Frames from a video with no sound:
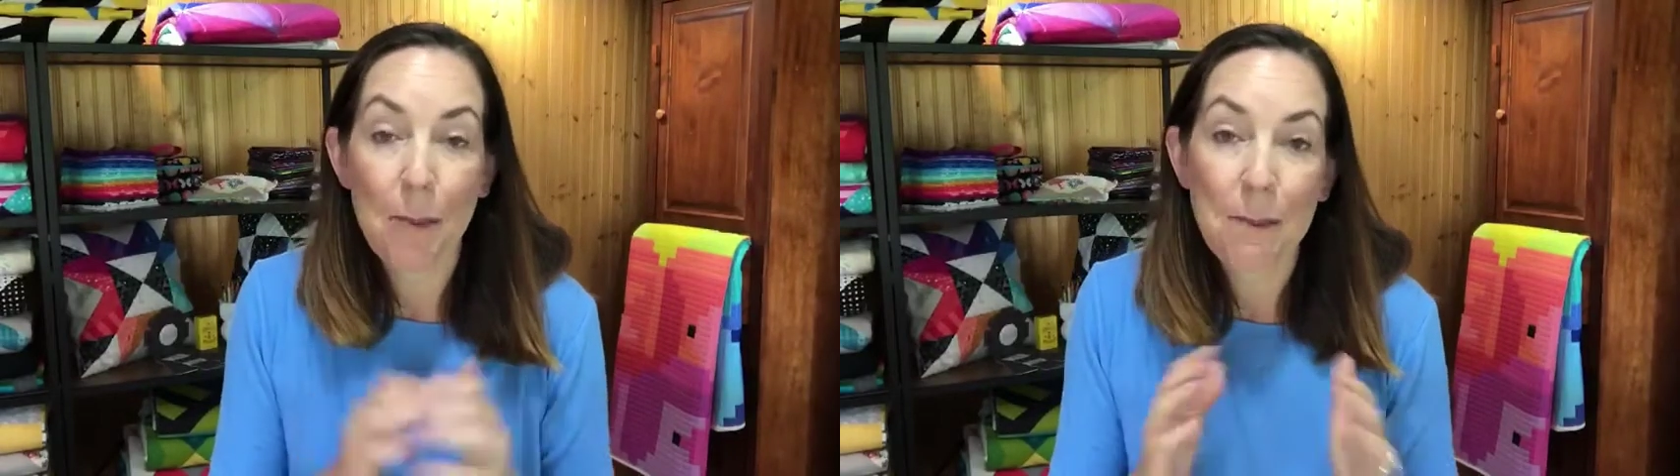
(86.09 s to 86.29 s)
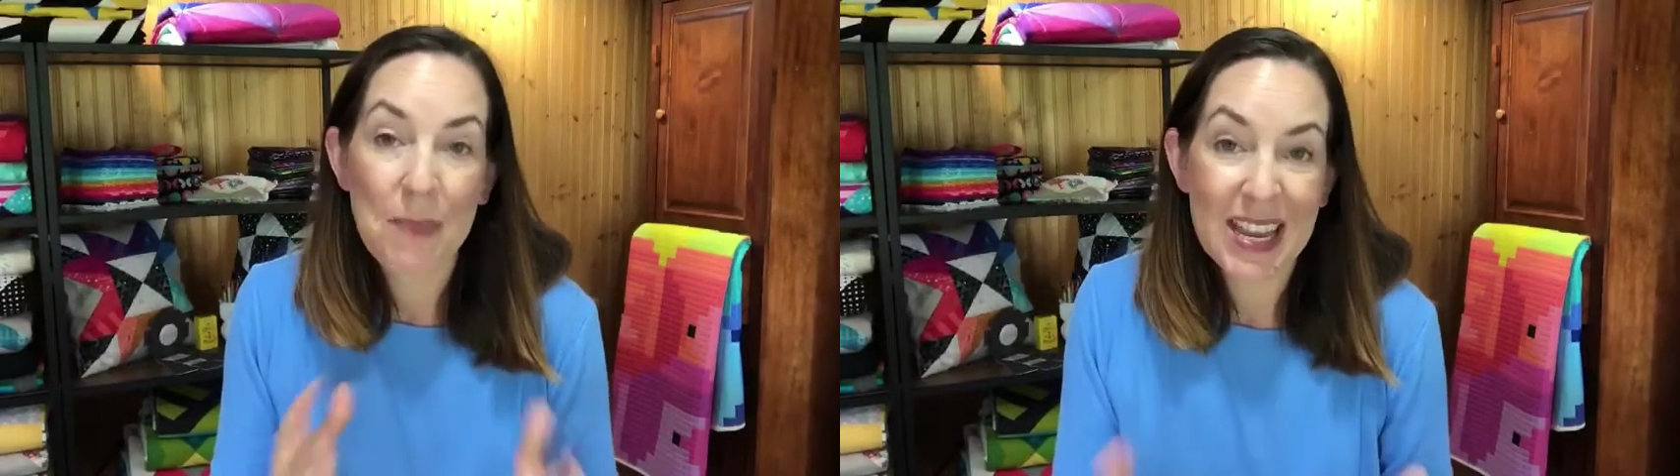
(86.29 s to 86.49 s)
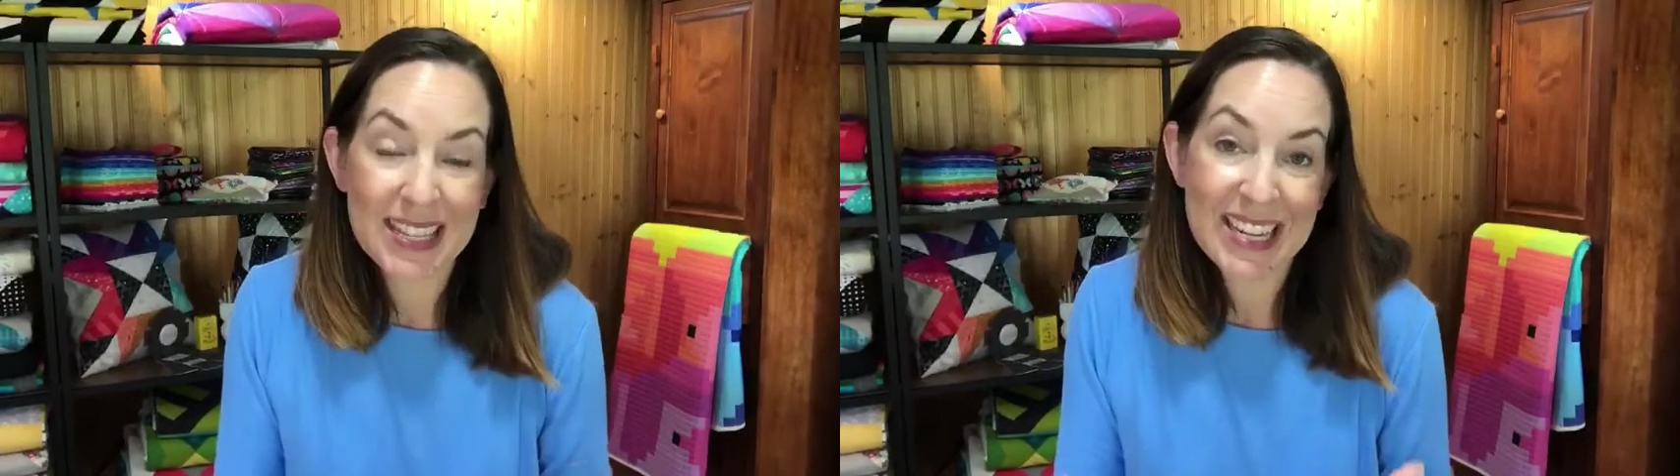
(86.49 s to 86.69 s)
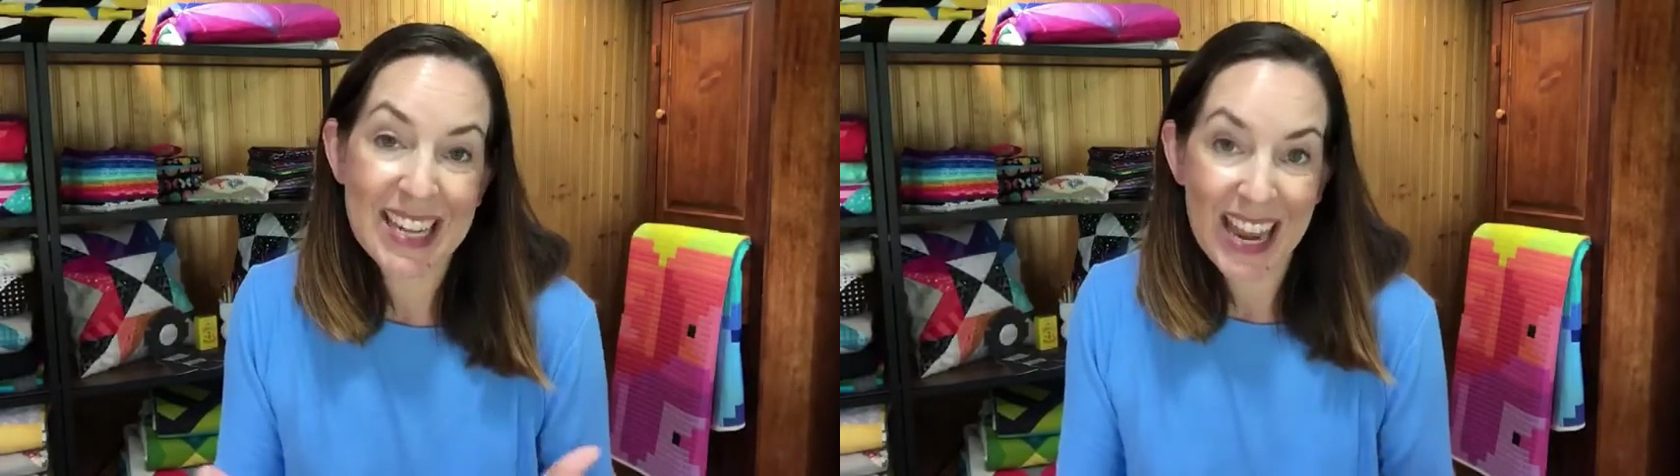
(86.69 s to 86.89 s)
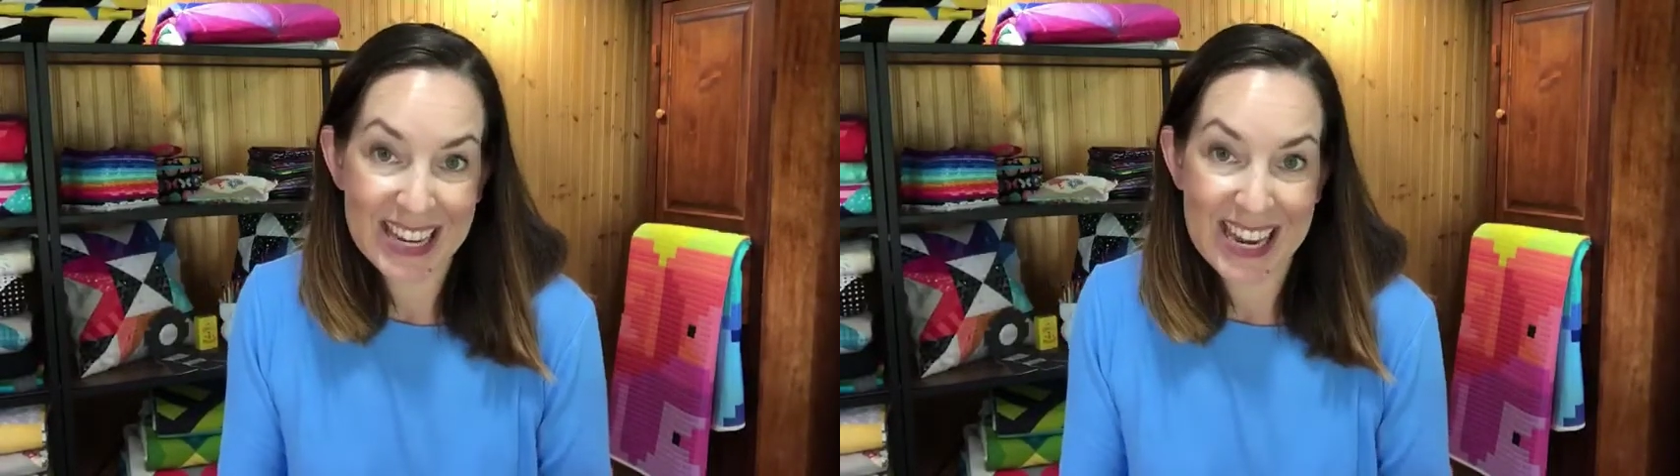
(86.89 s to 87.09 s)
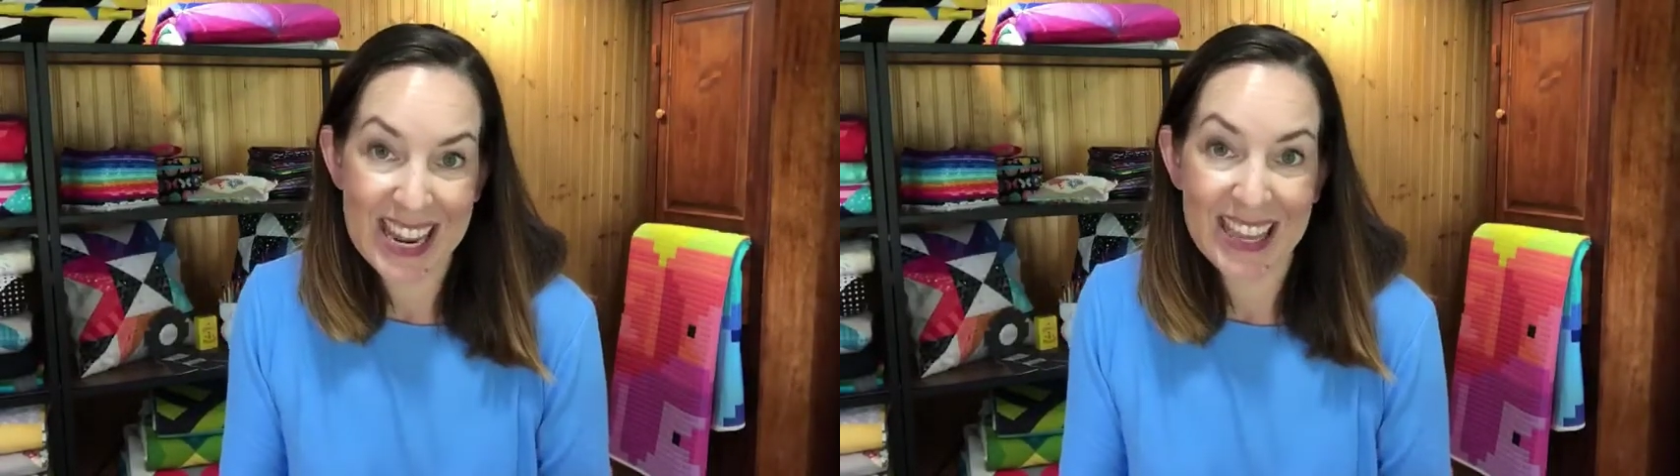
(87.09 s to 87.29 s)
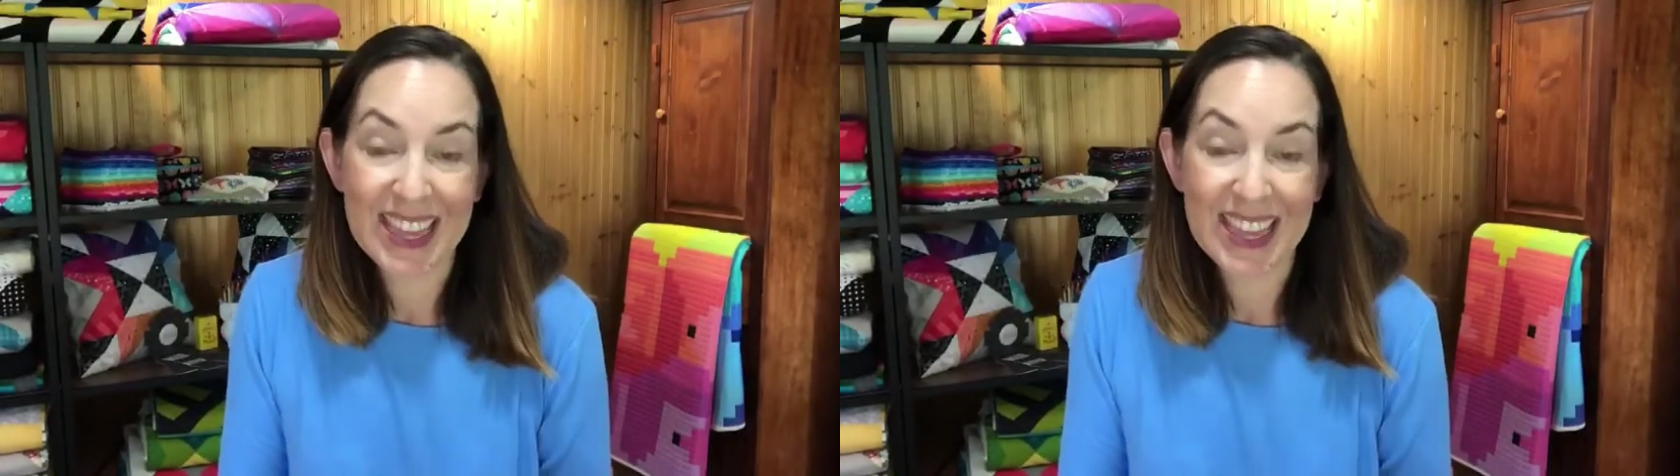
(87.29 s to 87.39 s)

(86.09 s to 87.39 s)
amazing technique,